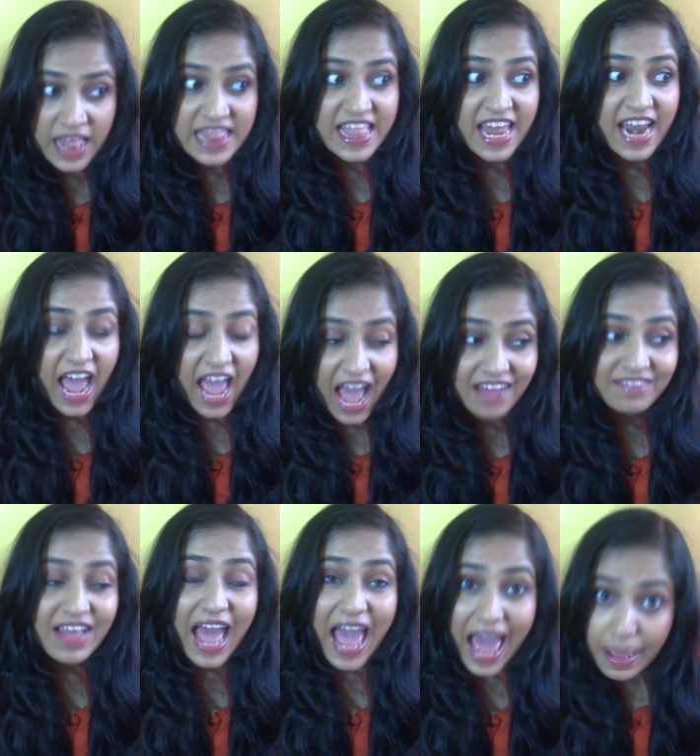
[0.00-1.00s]
that I
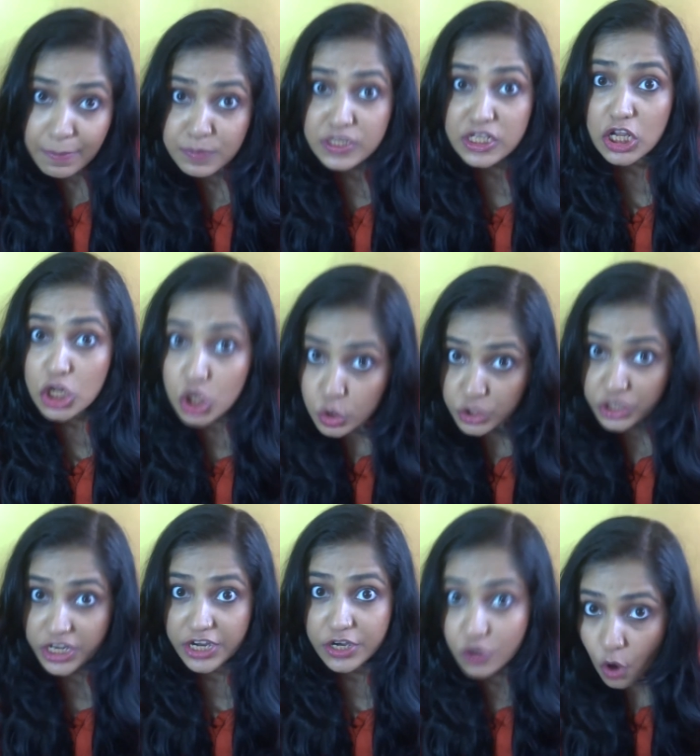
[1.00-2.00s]
have
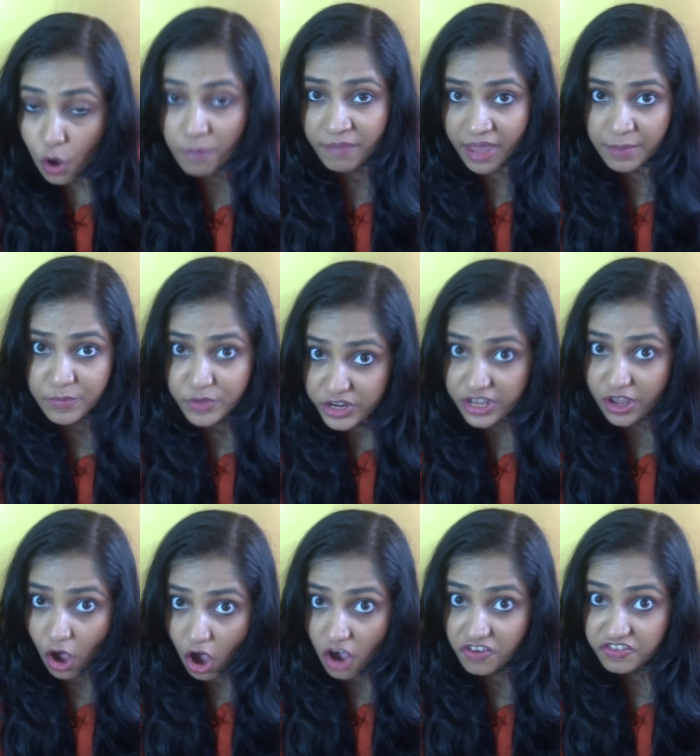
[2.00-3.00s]
absolutely no memory
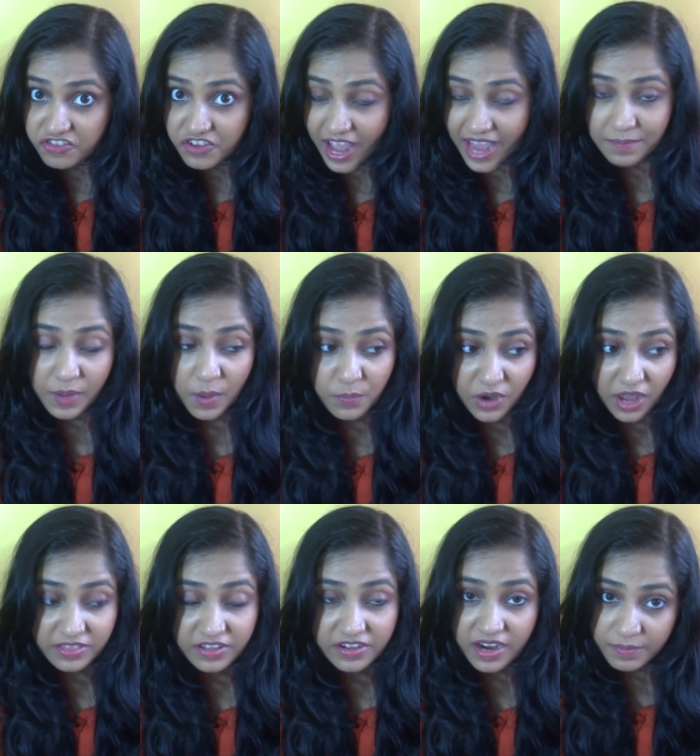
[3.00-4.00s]
of. And my
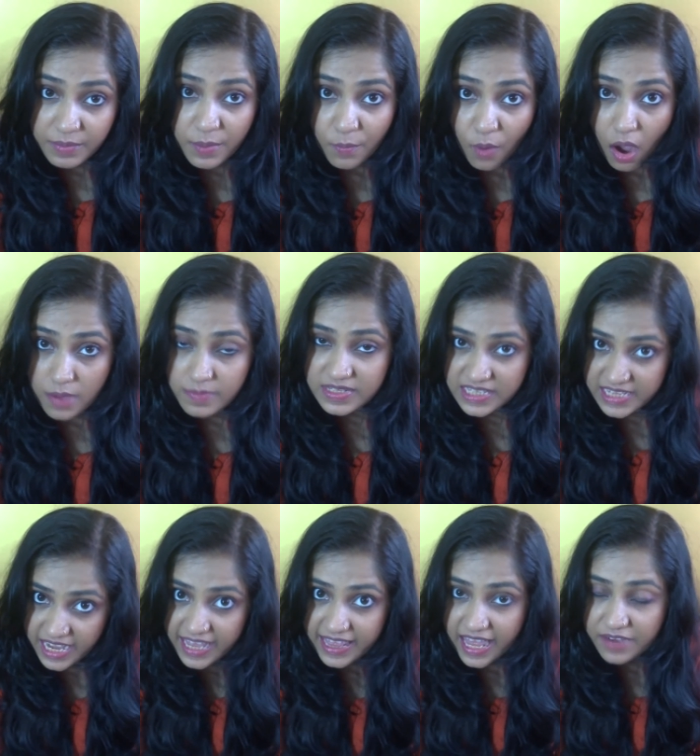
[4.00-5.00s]
brother and my mom
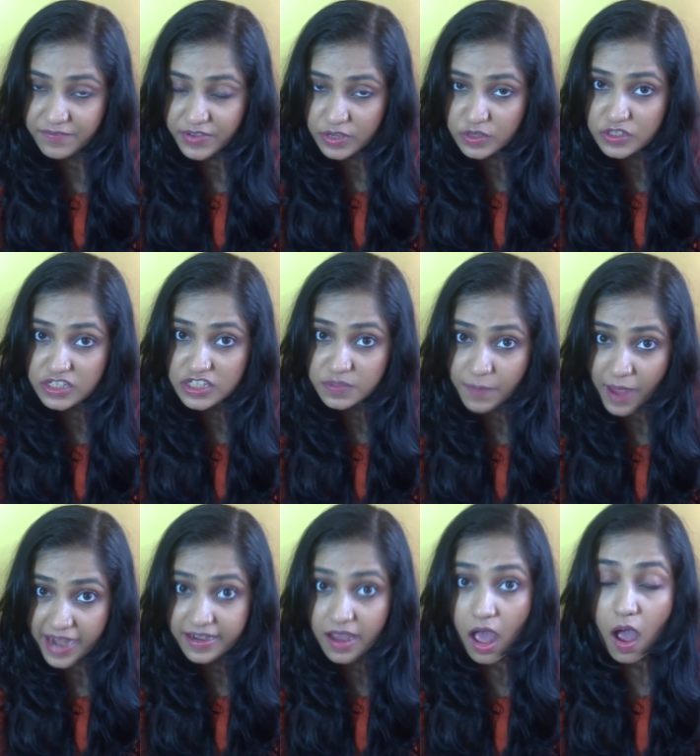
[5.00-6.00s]
say that we used to
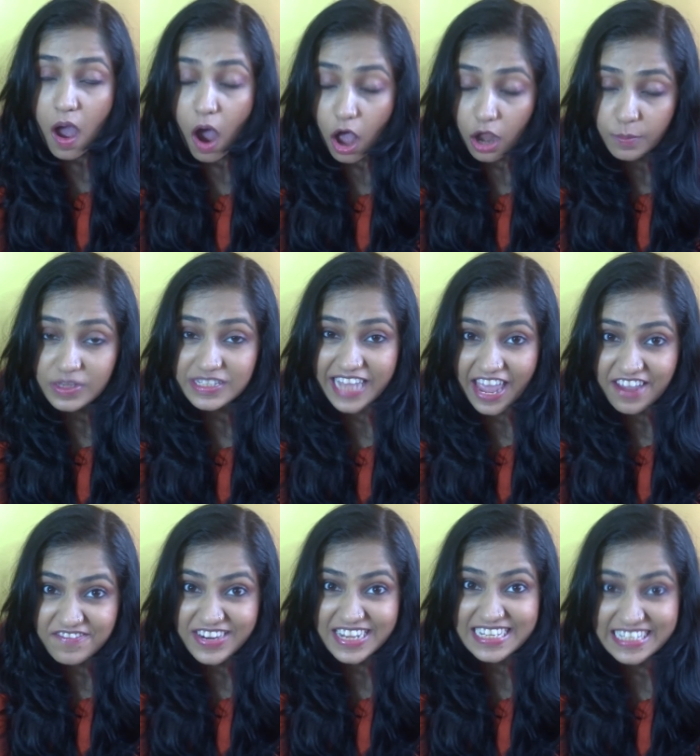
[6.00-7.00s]
spend almost
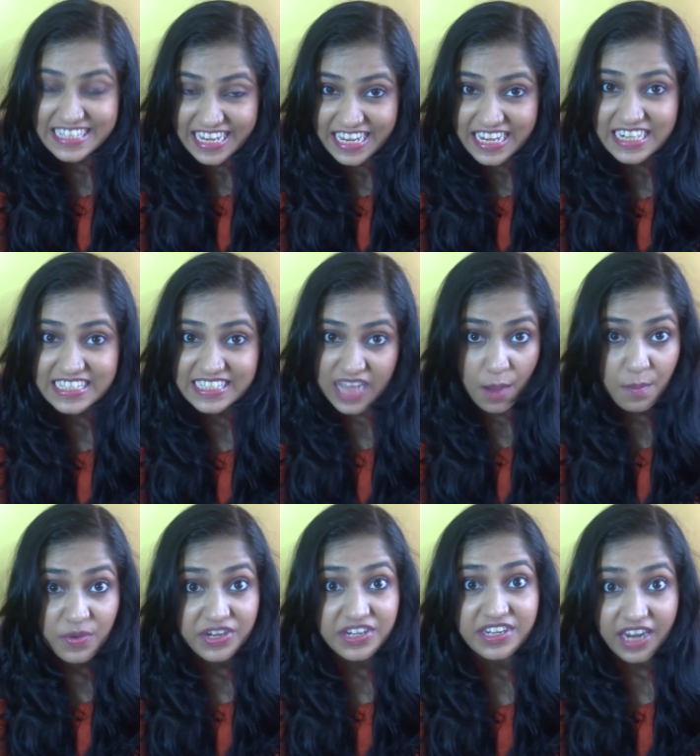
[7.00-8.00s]
every single
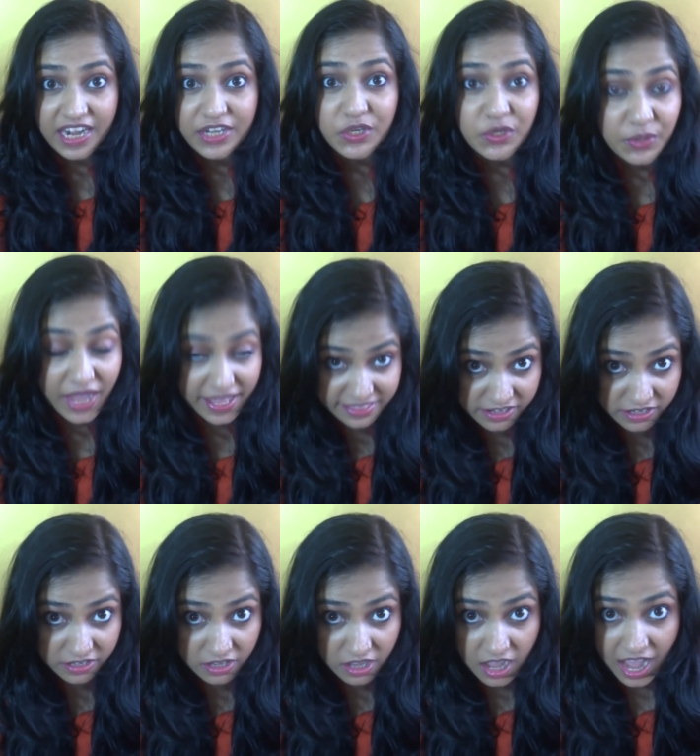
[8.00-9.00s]
summer day
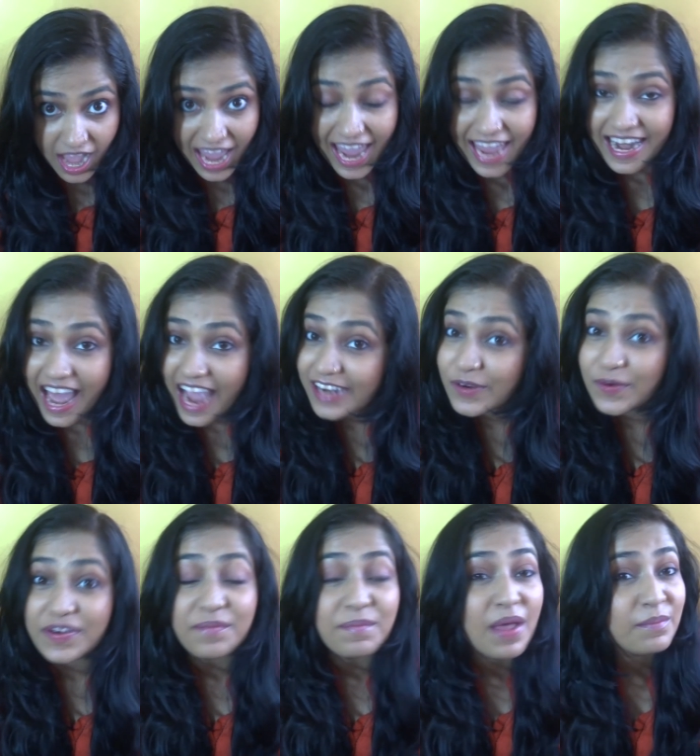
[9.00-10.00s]
together. And I
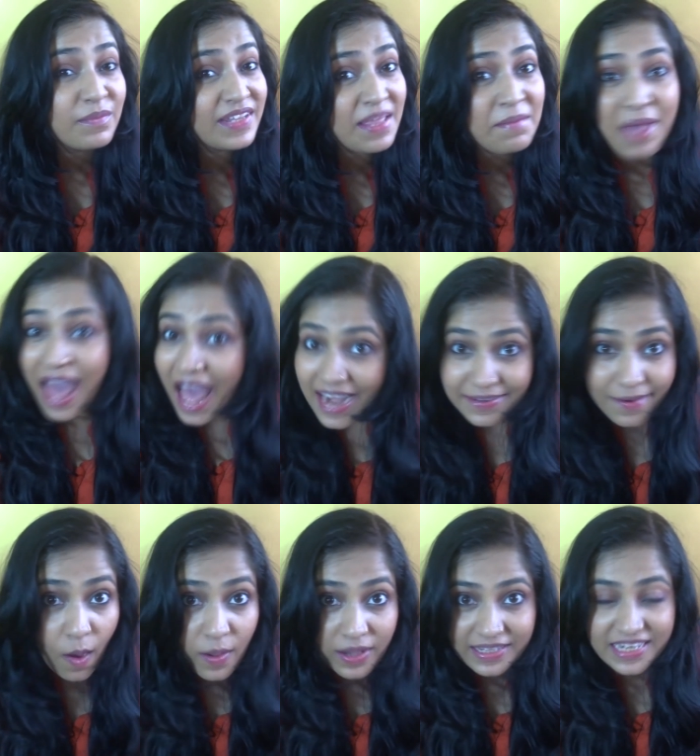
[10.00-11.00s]
don't remember them at
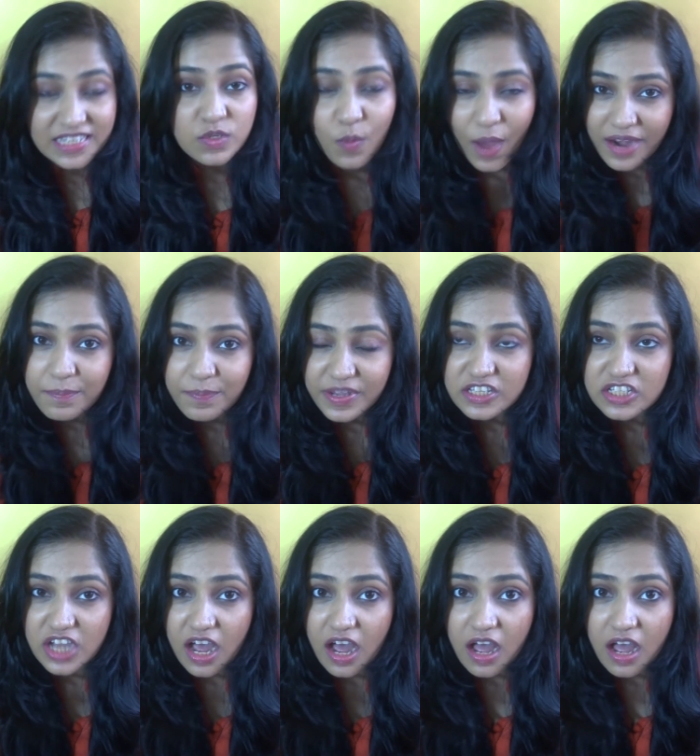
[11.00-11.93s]
all. There's one picture